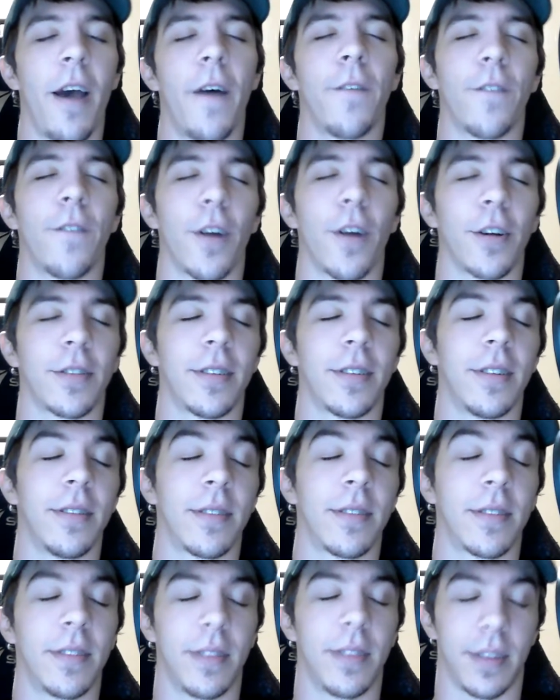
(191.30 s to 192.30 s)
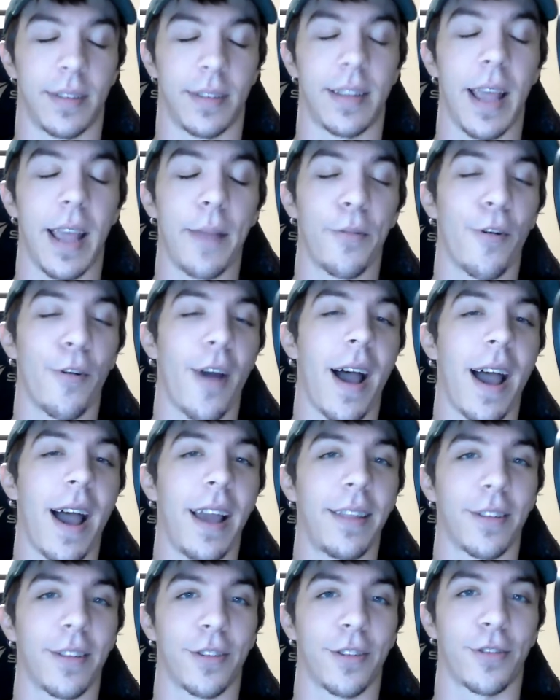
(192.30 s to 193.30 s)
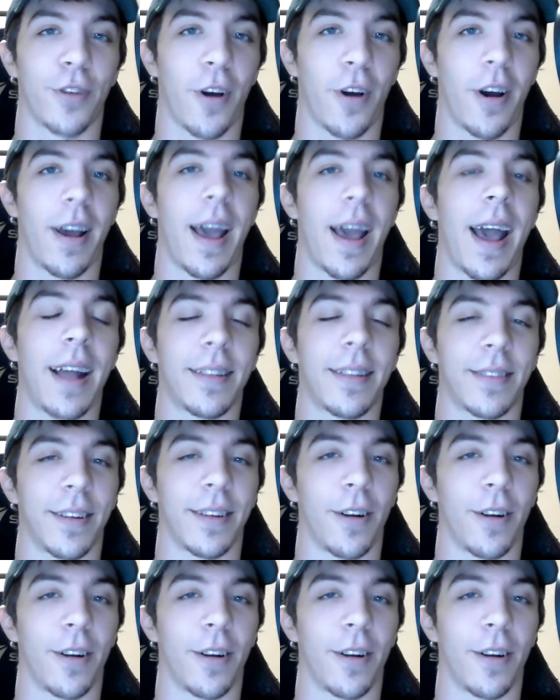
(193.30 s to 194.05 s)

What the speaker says: versus the Samurai, the Straw Hats,